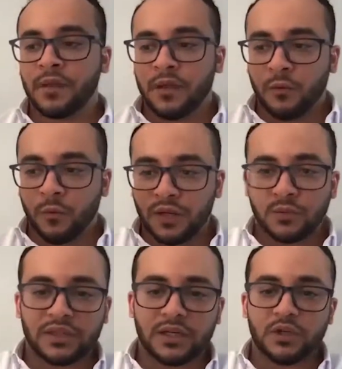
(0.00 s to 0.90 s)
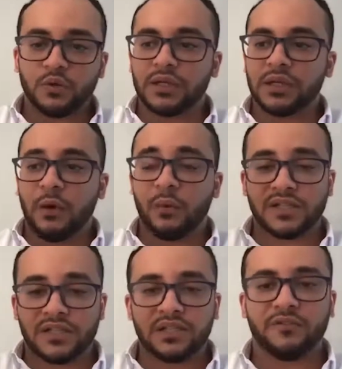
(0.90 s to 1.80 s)
what are you doing? We're
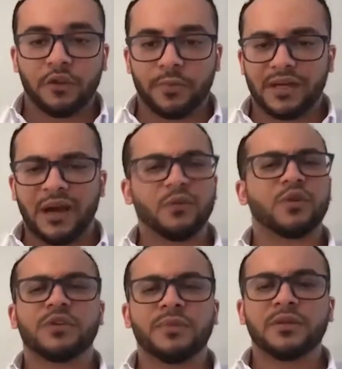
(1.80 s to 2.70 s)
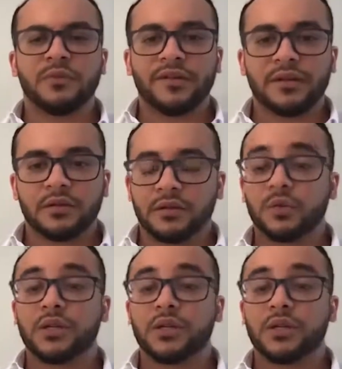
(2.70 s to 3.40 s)
still developing. How long have you been developing? 2